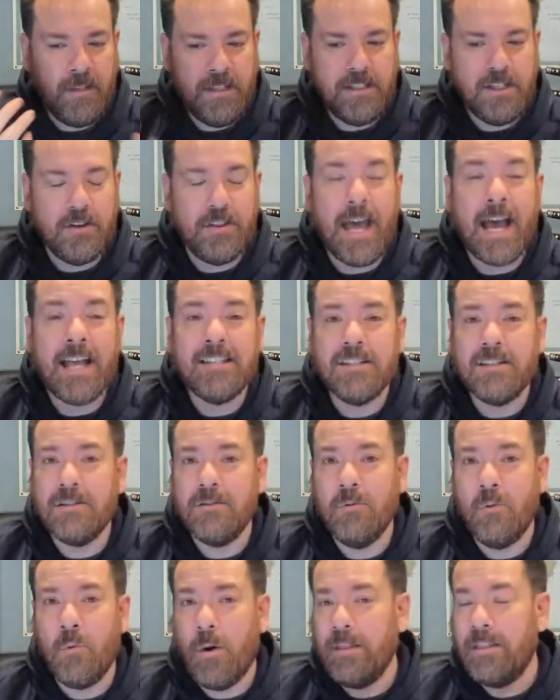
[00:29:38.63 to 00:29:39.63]
So
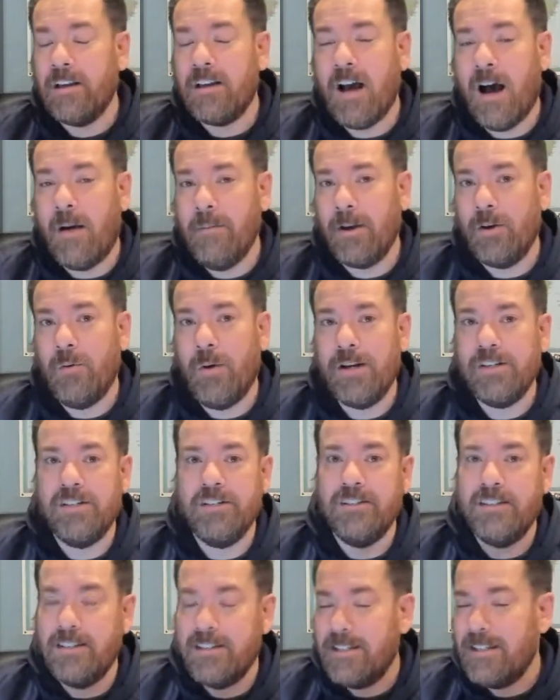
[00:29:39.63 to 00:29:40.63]
that's one of the common
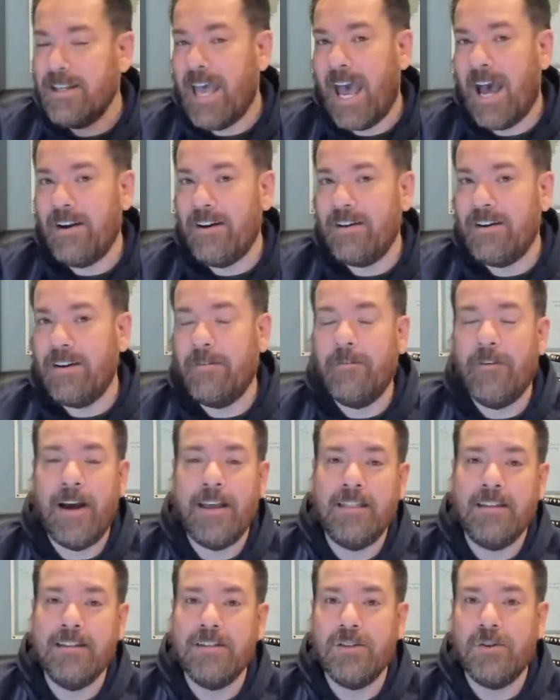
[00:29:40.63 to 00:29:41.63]
questions is, how did you
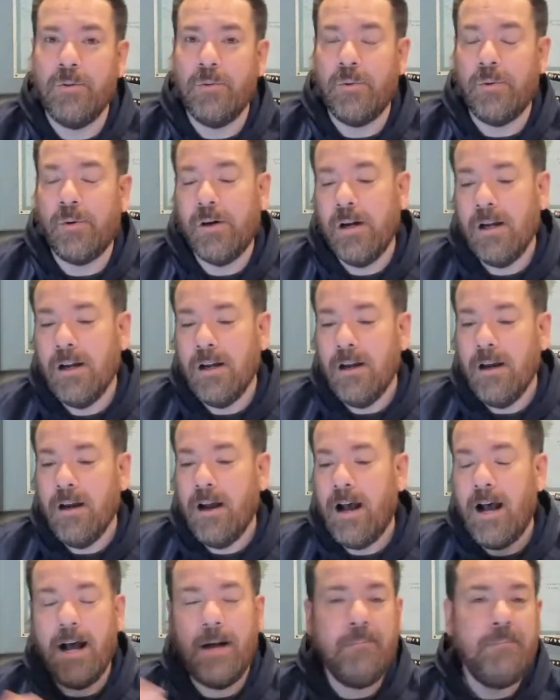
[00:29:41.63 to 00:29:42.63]
find the school?
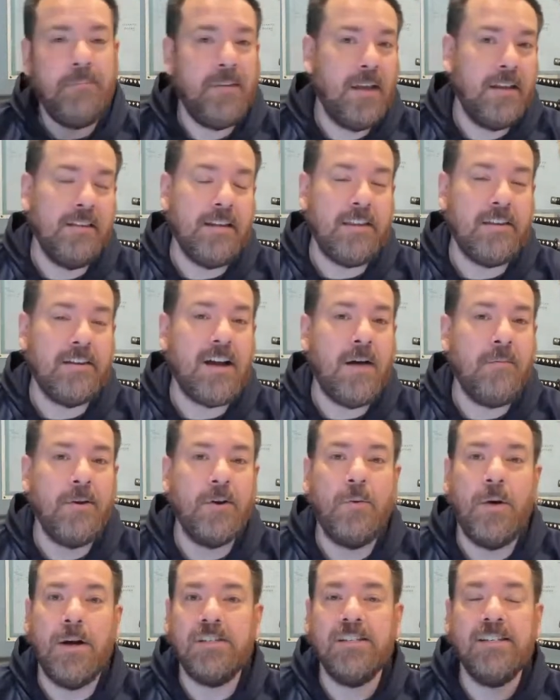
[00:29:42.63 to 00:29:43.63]
Another
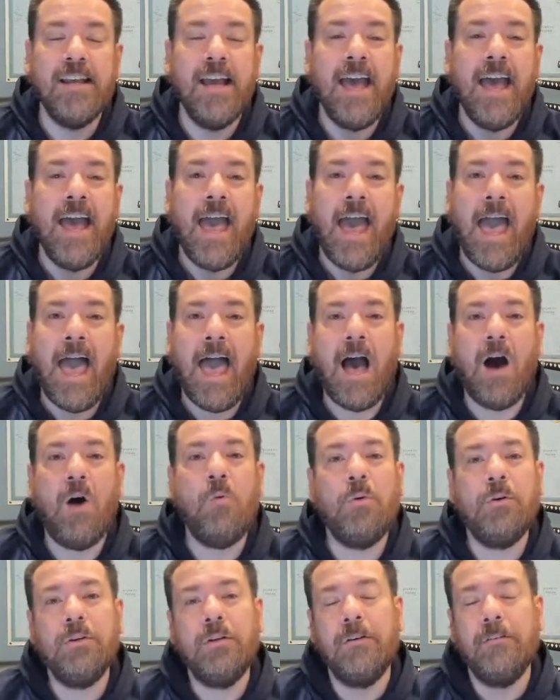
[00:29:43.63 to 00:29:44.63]
common question, how
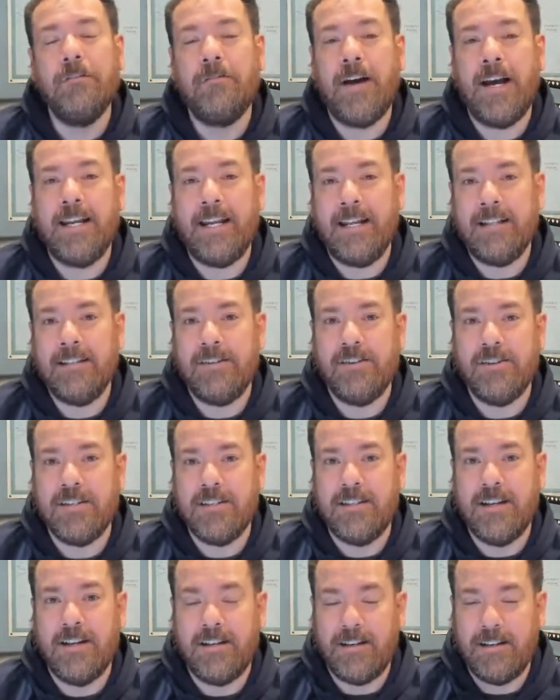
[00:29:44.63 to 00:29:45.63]
will you finance your
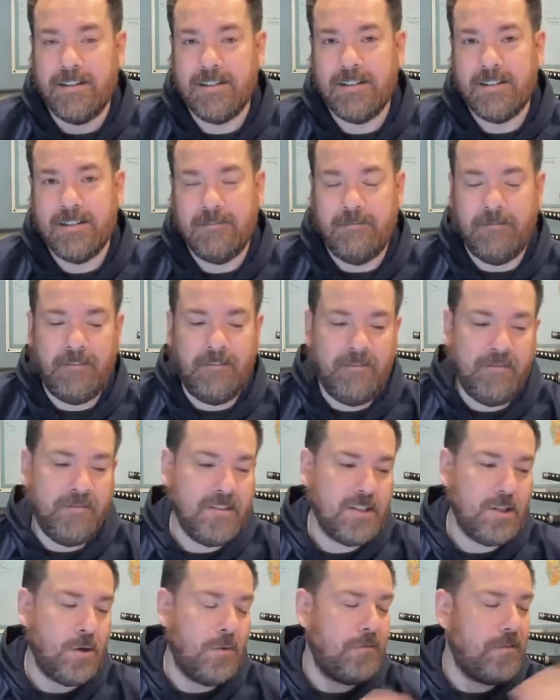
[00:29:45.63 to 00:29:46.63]
studies?
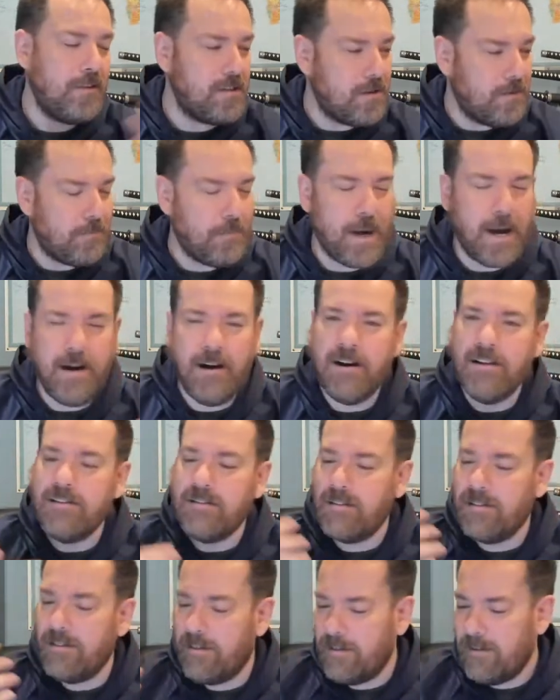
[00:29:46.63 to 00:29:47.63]
So if it's your
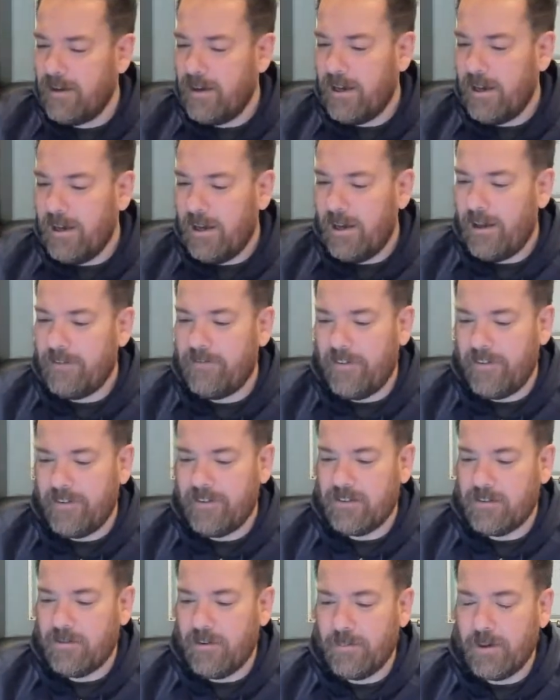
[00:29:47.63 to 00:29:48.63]
parents, if
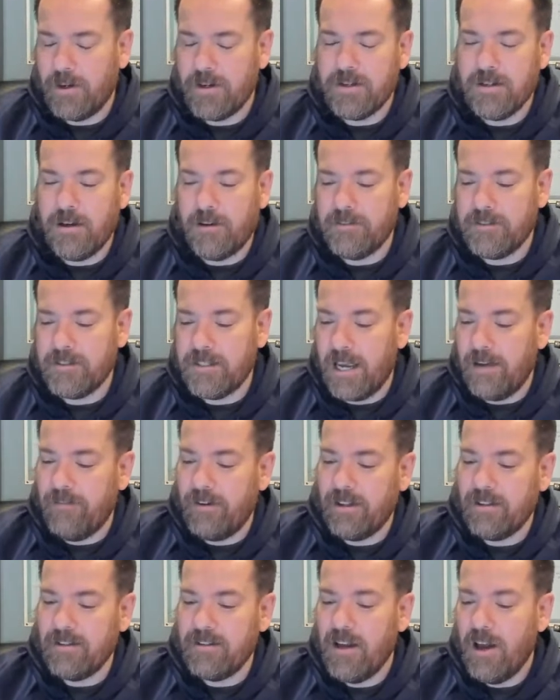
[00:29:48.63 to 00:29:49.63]
it's from your
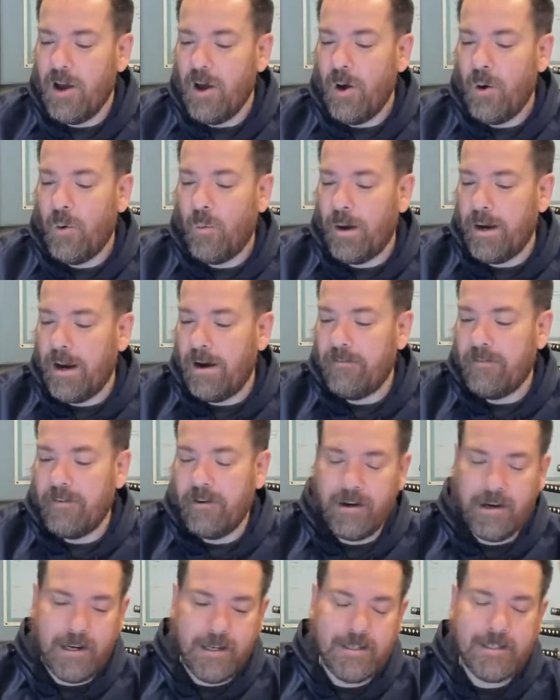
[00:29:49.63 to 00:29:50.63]
self-savings,
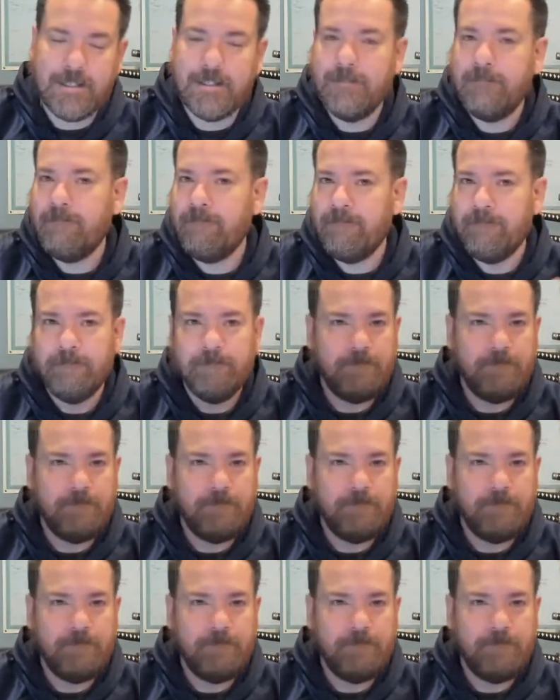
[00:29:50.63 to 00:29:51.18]
whatever it is,